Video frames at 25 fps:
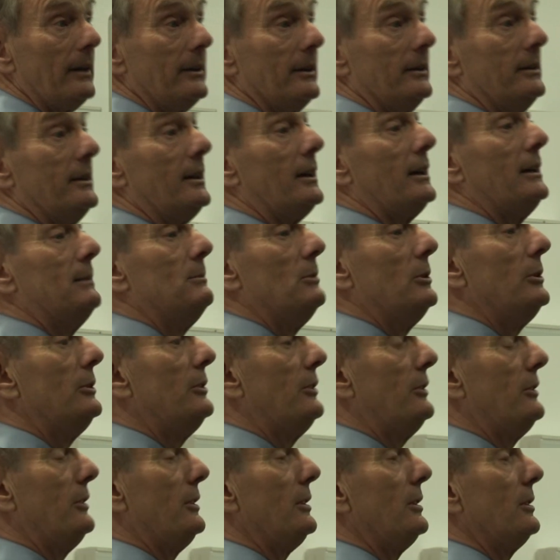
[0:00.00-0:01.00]
And the nine
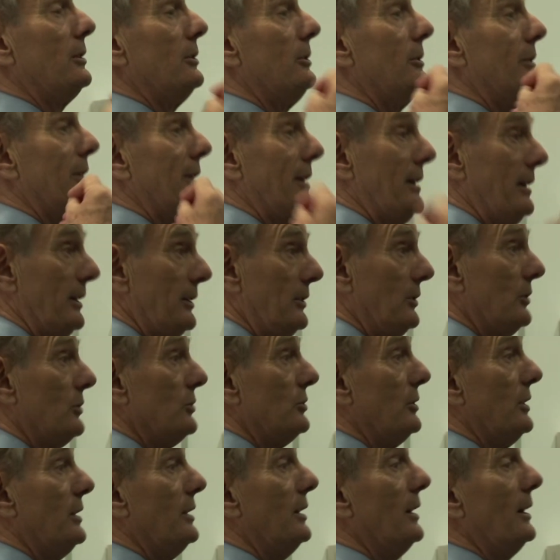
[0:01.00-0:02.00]
muses included
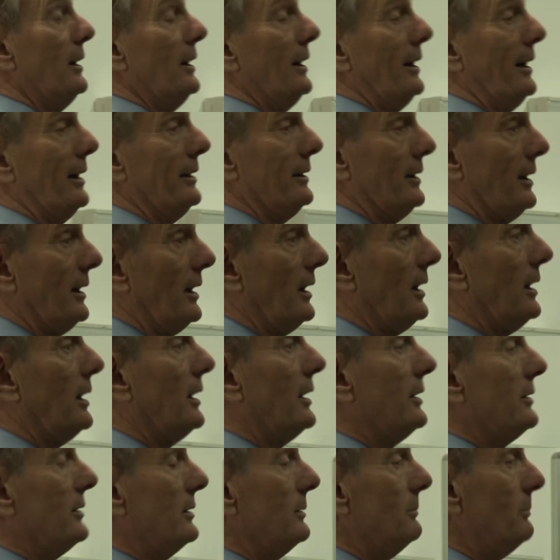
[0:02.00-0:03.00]
history and
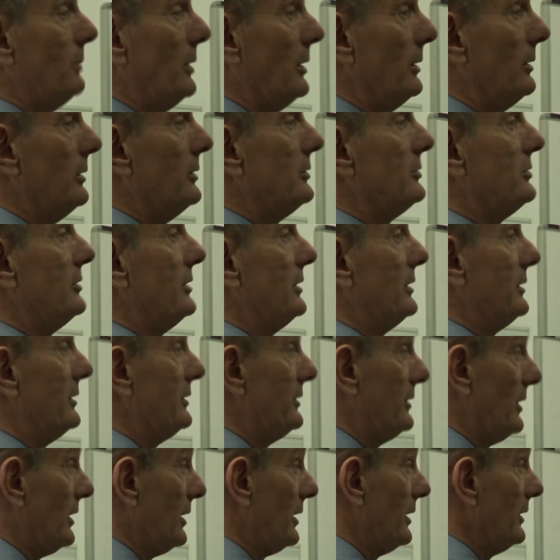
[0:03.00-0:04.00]
art and poetry
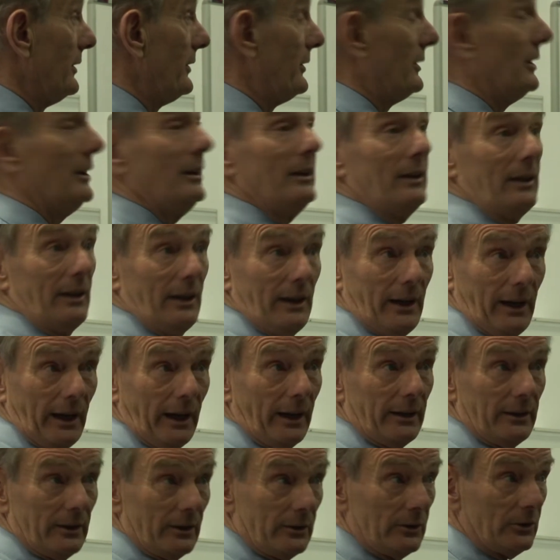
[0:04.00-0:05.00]
and dance
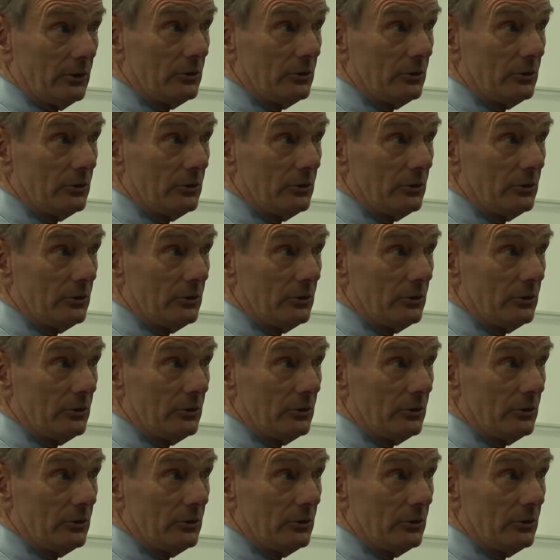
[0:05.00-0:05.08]
and